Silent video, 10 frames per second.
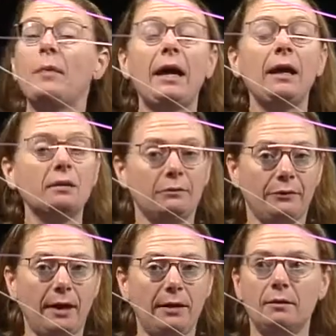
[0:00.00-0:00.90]

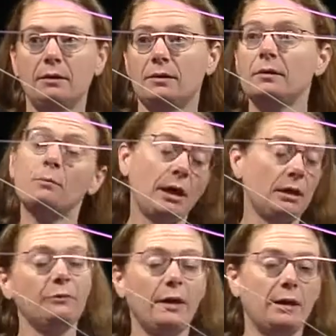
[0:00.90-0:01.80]
magnified. This is a
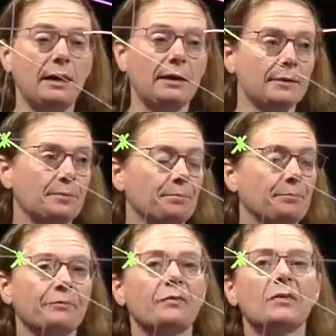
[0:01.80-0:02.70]
magnifying glass.
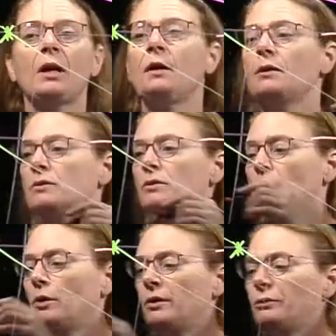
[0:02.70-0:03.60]

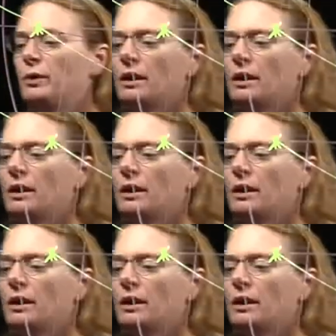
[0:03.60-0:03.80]
So if we